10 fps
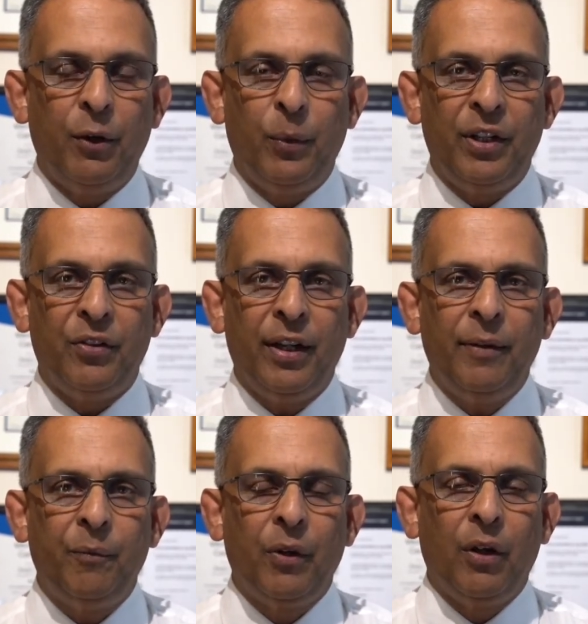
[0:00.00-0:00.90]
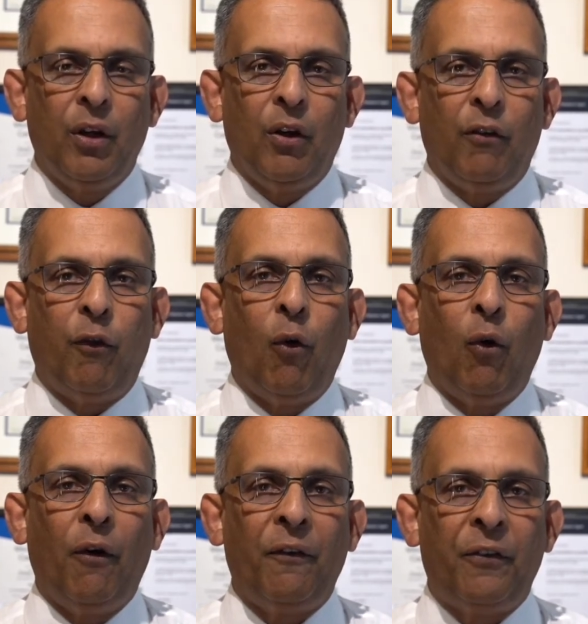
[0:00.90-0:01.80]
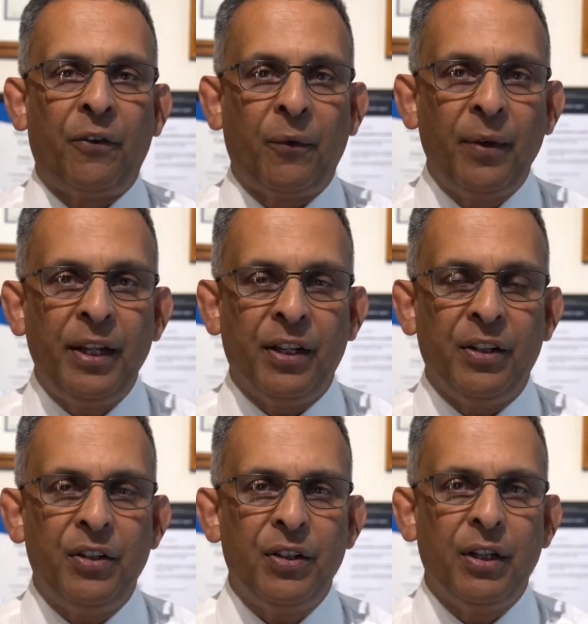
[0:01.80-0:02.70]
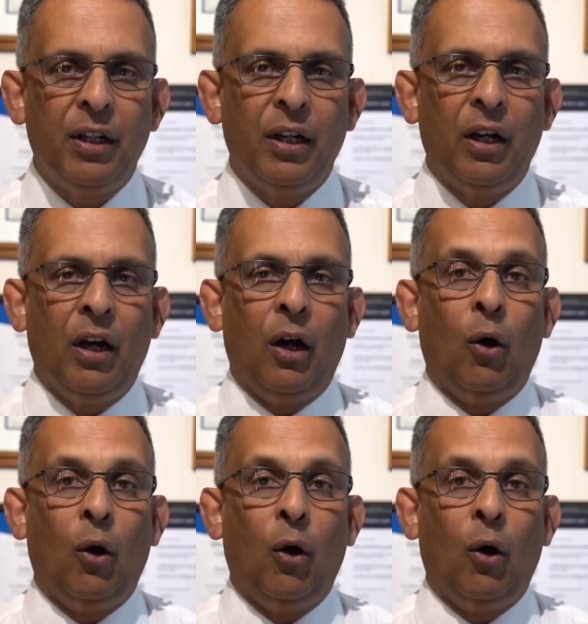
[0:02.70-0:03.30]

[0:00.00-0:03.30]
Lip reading: holiday visa for 3 years